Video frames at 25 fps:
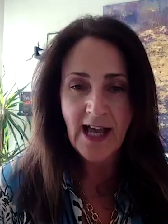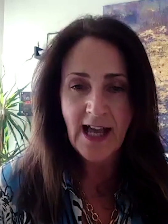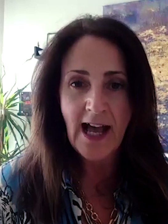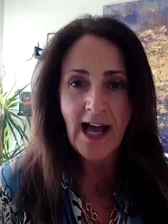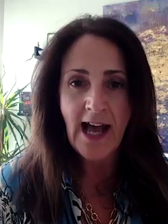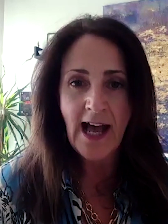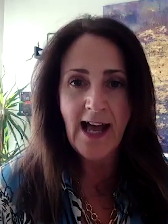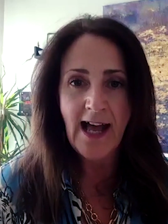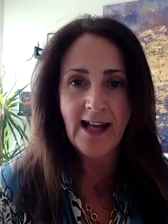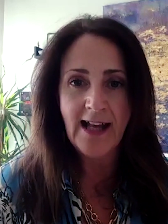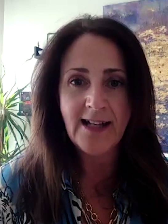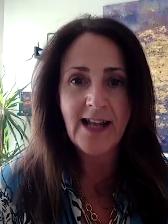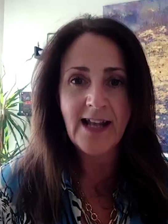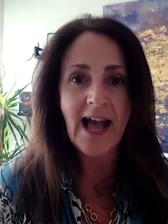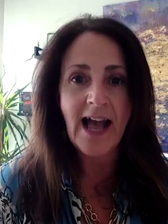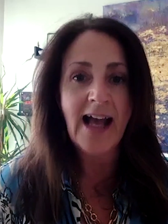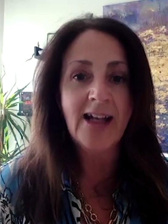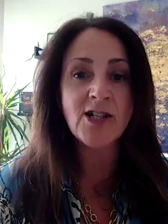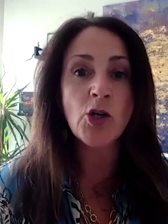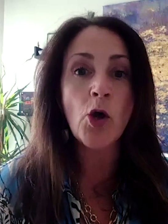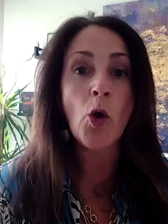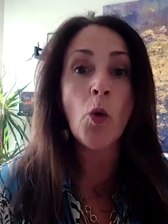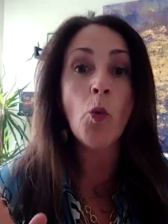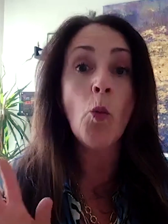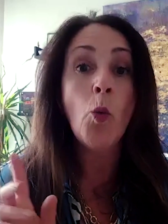and
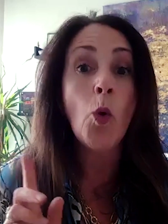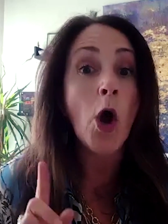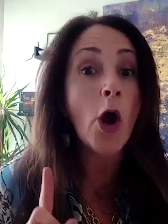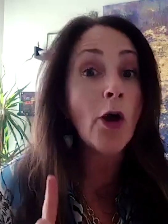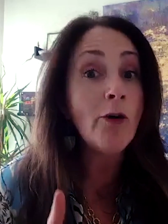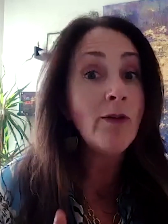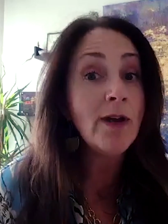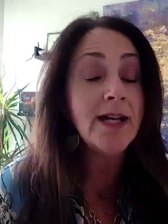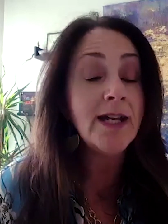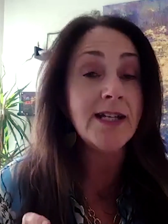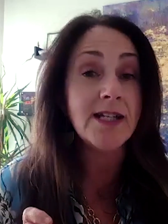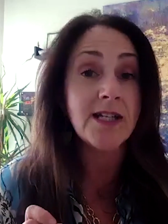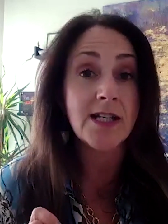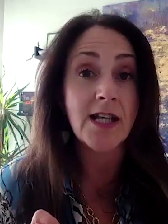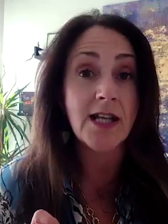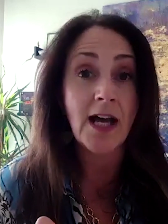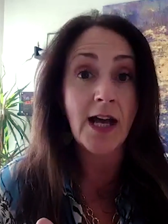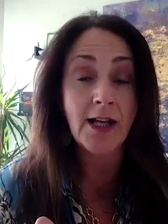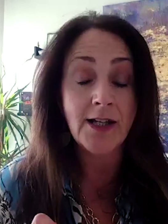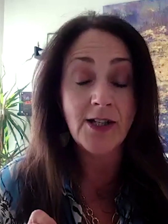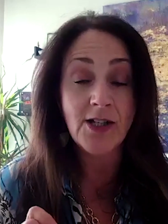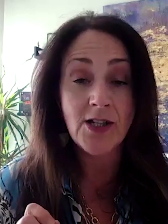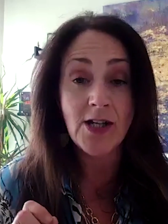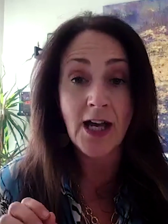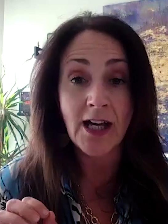are worried
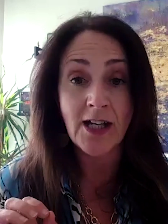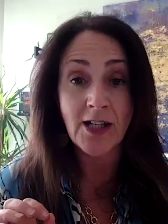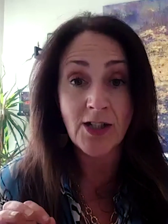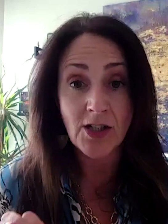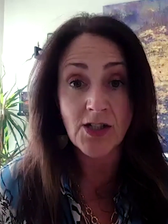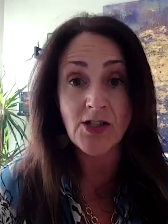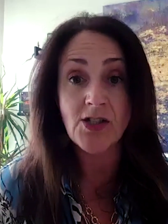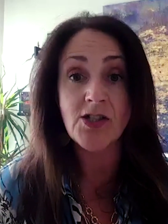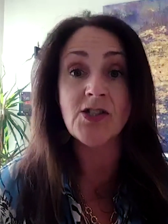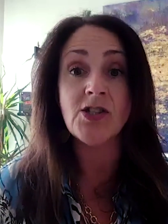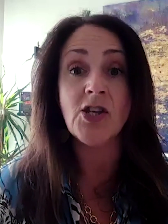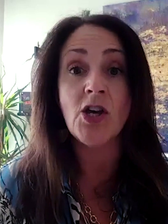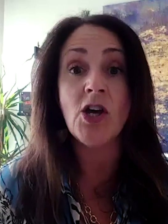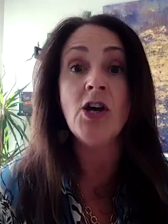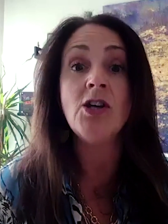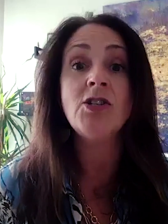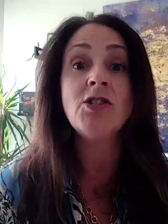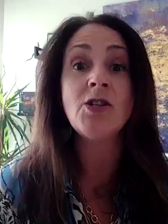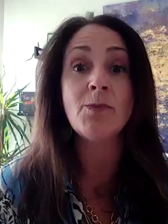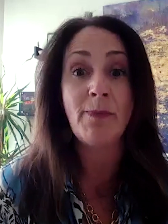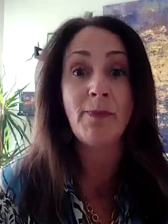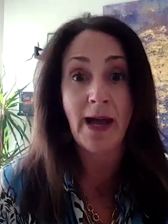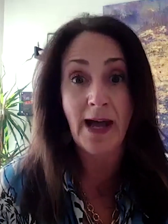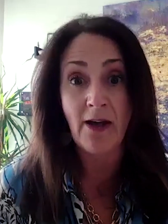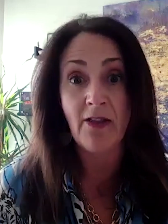and concerned
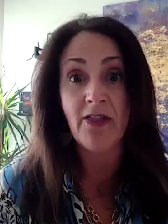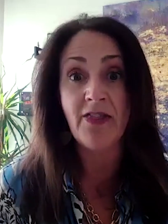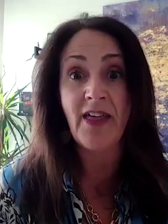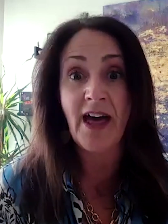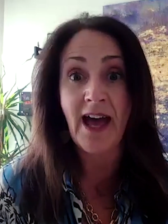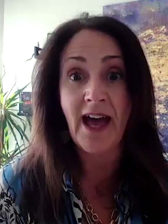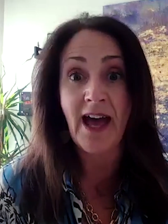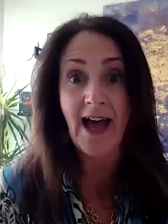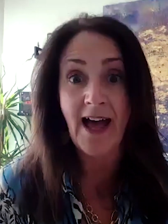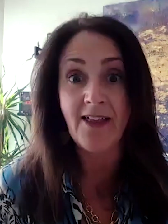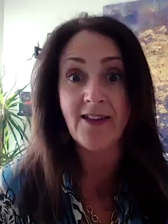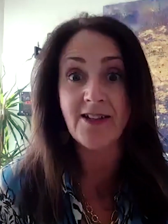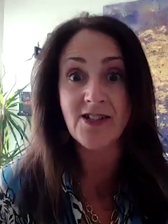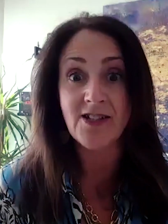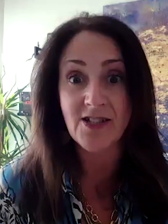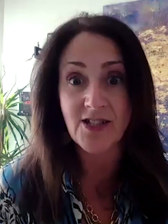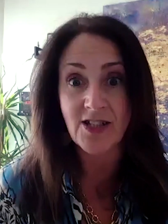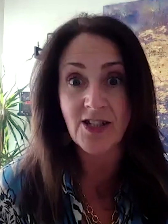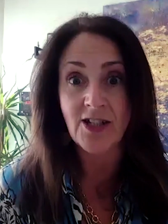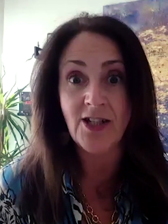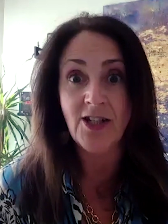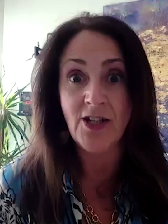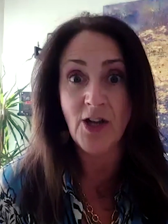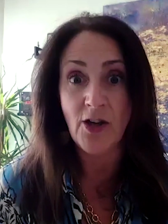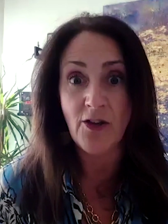about that,
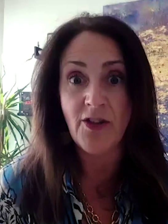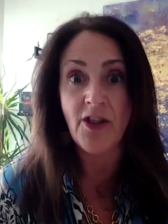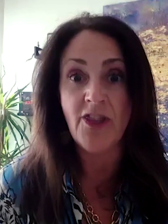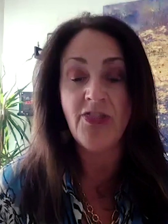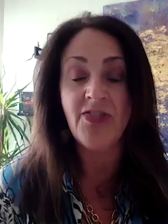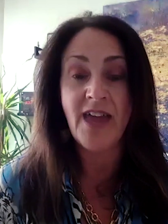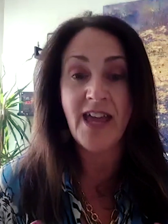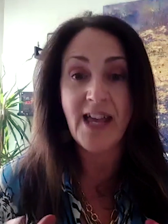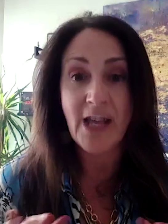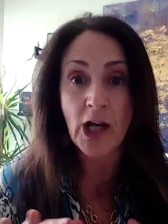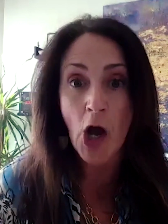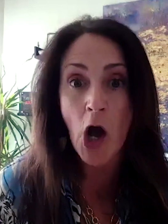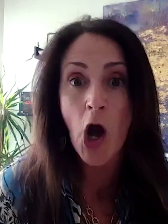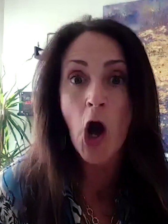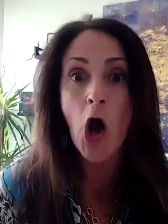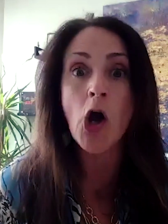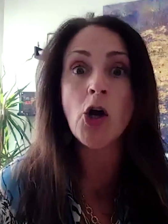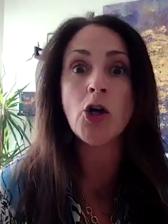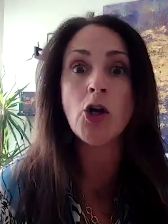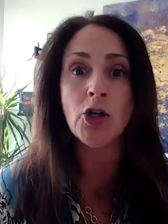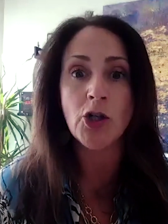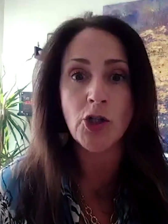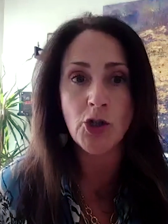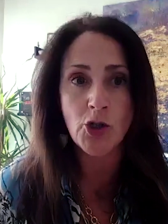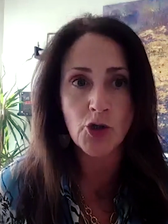you know, that they
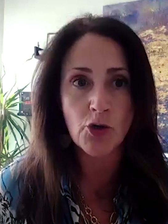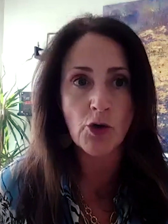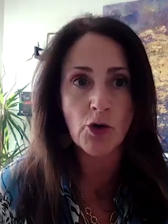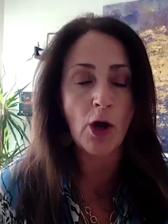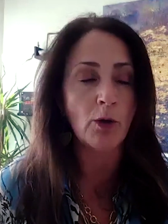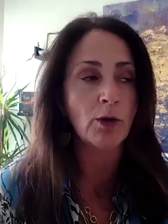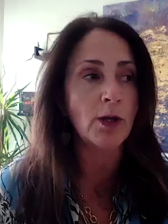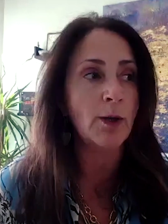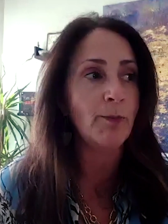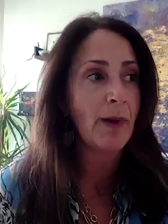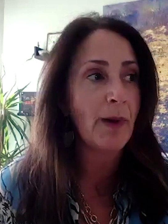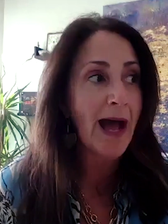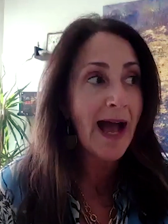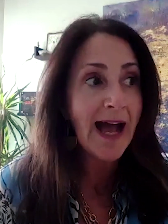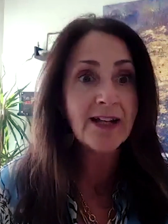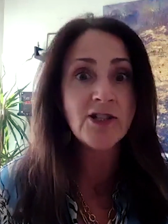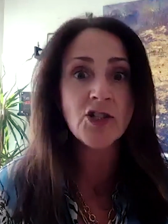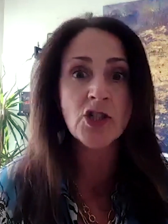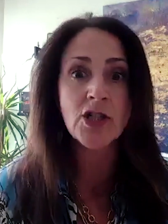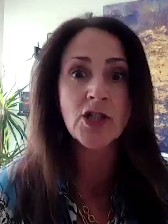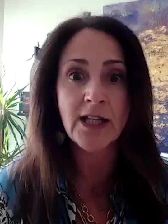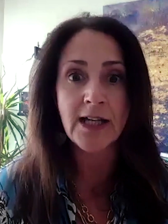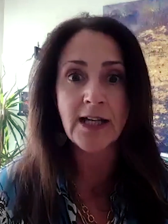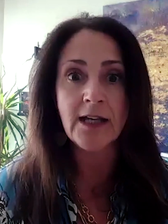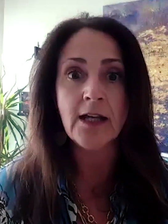can't control it. But
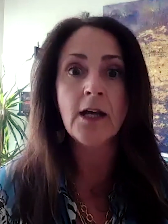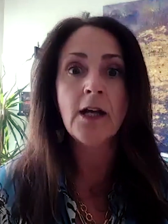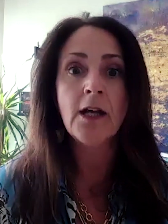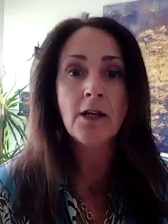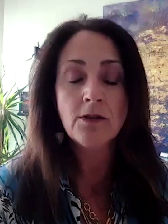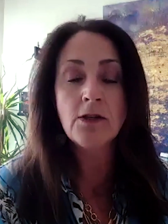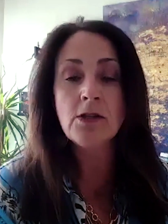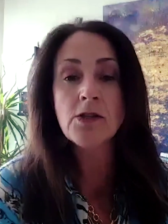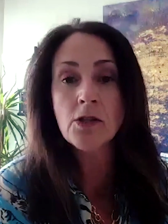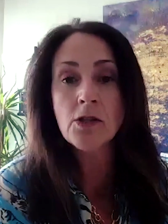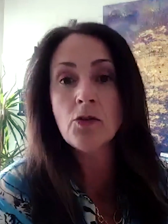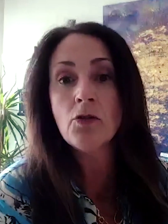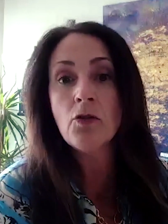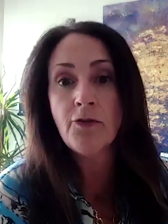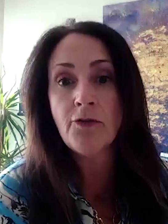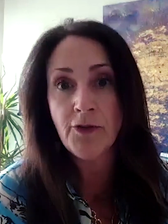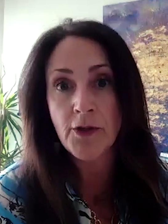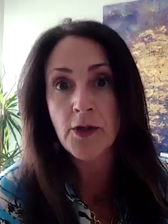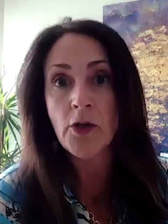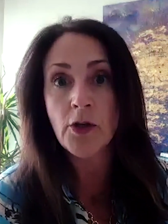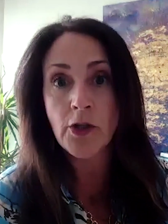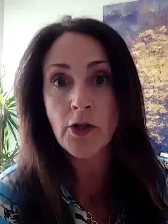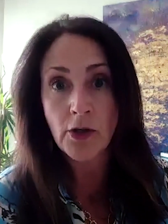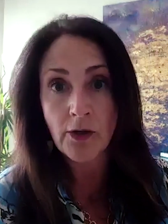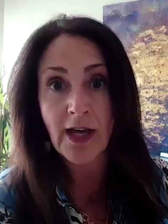actually, there's an awful
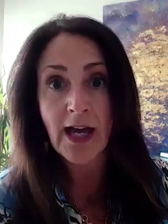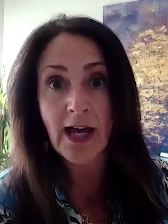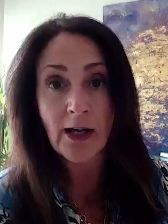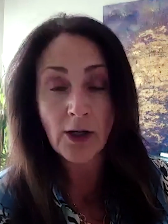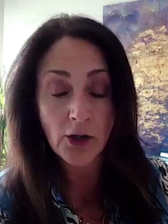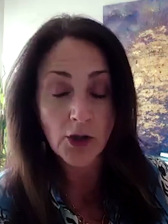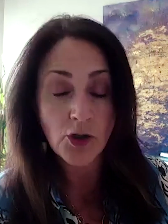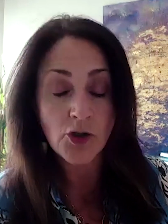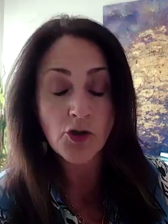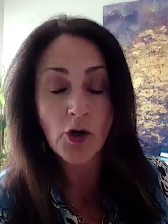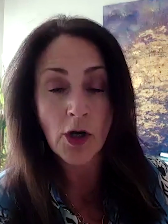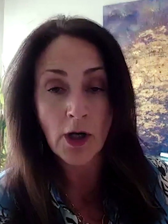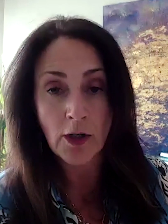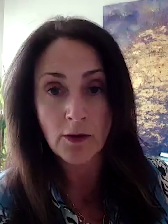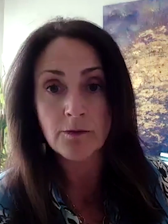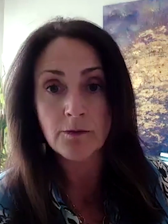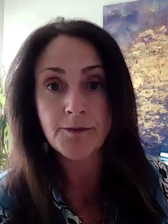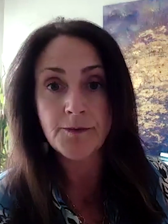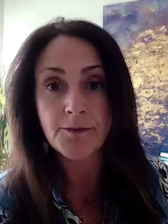lot you can control.